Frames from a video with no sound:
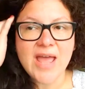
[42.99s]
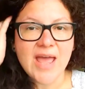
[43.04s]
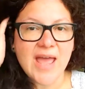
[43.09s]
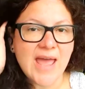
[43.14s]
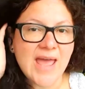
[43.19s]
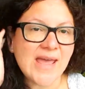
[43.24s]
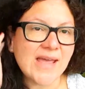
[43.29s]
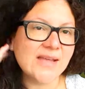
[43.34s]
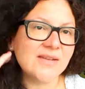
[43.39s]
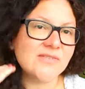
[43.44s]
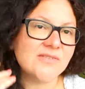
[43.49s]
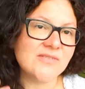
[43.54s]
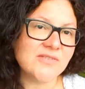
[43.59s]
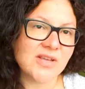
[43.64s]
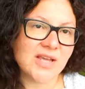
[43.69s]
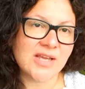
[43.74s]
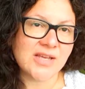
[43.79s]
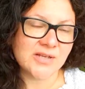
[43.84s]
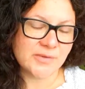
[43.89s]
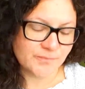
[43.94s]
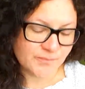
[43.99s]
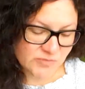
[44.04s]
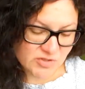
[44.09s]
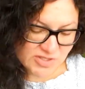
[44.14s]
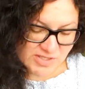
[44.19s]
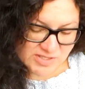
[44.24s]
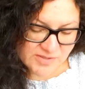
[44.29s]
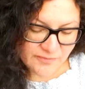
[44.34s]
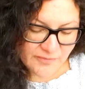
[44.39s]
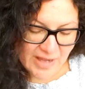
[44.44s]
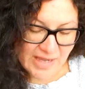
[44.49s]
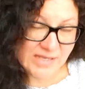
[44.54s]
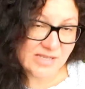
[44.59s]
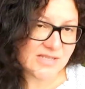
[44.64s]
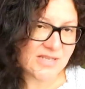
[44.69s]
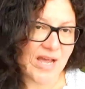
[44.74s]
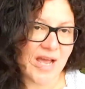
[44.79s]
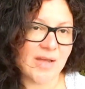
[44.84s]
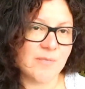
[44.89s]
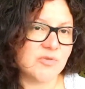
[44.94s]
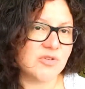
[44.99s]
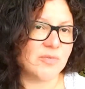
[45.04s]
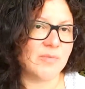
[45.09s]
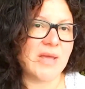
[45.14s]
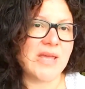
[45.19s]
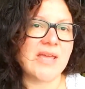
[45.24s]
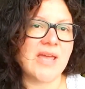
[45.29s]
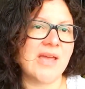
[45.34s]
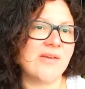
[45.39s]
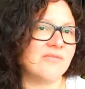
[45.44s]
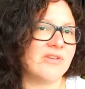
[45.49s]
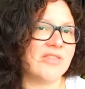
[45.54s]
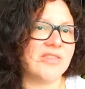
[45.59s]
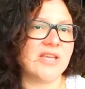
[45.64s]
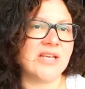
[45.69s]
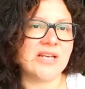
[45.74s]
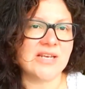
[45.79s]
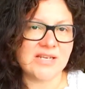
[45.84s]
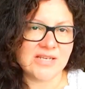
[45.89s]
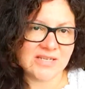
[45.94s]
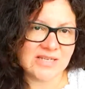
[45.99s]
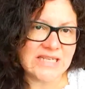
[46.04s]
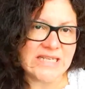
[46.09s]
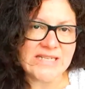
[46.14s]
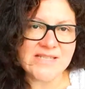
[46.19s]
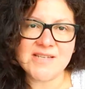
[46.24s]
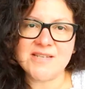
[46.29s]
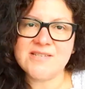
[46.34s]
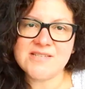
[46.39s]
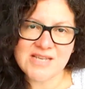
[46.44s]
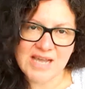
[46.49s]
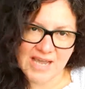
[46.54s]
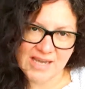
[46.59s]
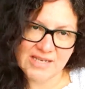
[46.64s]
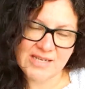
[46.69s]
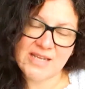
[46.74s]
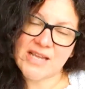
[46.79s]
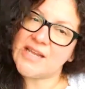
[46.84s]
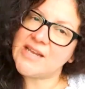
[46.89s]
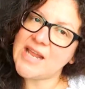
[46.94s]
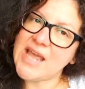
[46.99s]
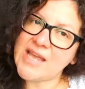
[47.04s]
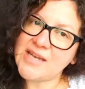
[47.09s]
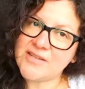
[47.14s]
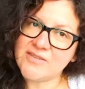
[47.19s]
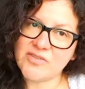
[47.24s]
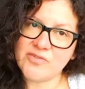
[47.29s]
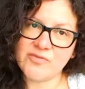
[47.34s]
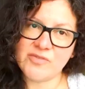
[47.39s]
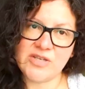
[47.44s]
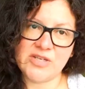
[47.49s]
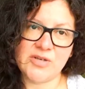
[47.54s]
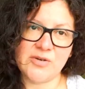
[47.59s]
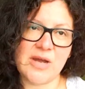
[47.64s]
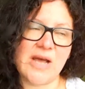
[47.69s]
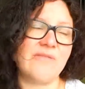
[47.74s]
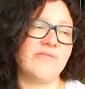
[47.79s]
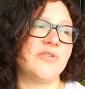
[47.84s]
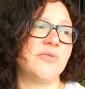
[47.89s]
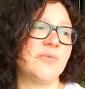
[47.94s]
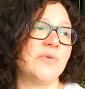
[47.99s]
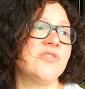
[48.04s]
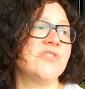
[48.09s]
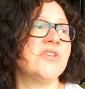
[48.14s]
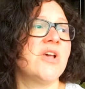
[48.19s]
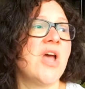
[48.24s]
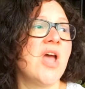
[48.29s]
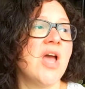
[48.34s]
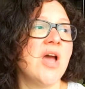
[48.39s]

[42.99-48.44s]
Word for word: and um, just find time to make everything neat and tidy and edit the video afterwards.